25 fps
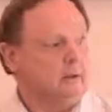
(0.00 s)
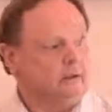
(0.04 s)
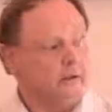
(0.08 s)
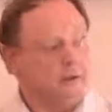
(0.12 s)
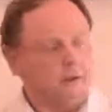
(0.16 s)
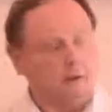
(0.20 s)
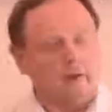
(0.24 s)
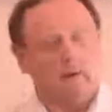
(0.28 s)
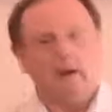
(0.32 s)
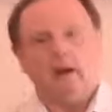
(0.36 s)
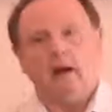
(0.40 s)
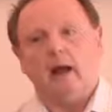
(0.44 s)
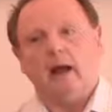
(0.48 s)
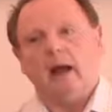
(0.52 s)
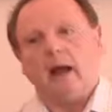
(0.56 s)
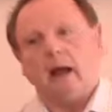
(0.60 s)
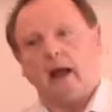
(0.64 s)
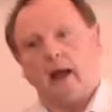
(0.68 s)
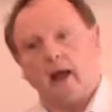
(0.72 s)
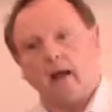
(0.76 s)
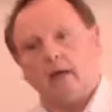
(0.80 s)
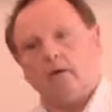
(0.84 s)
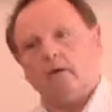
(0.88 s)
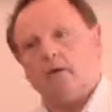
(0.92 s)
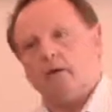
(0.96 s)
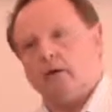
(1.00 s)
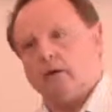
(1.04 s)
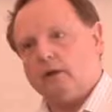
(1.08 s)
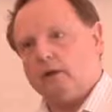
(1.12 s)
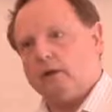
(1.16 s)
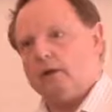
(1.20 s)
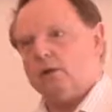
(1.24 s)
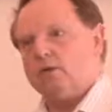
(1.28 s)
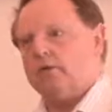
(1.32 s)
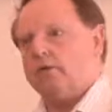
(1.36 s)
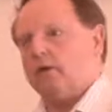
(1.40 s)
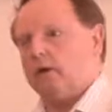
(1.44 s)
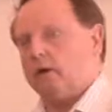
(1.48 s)
So how do
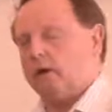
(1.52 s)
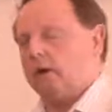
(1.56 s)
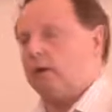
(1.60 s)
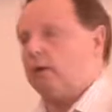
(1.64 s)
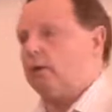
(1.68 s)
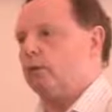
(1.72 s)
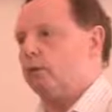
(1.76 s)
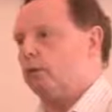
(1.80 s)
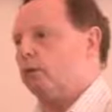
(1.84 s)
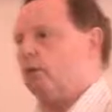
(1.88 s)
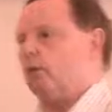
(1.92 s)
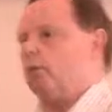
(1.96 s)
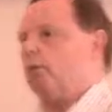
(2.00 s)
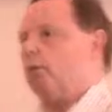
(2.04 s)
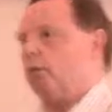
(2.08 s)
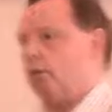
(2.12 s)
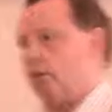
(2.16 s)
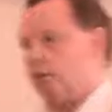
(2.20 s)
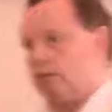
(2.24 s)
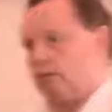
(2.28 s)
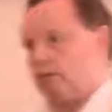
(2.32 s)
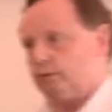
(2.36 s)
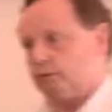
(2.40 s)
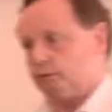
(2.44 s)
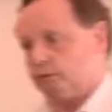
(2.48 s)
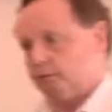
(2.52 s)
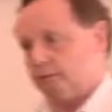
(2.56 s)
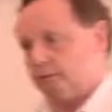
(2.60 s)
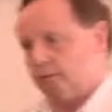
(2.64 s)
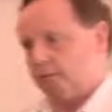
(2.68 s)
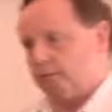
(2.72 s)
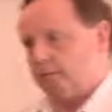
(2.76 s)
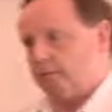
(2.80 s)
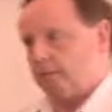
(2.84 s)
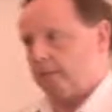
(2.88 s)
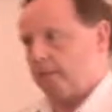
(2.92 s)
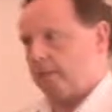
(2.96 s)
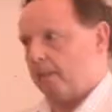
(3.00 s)
you follow group rules?
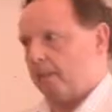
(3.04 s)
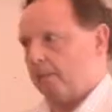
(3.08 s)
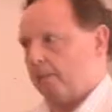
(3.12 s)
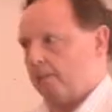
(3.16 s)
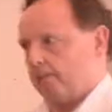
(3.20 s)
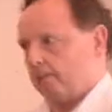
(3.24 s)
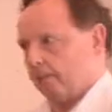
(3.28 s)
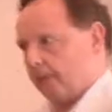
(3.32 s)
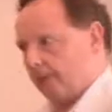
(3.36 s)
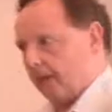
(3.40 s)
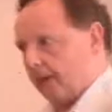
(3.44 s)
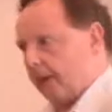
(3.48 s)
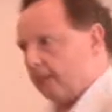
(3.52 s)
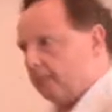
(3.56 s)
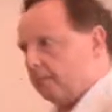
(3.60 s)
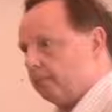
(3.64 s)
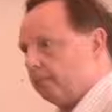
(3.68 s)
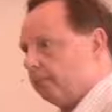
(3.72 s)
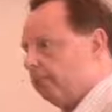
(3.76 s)
Okay.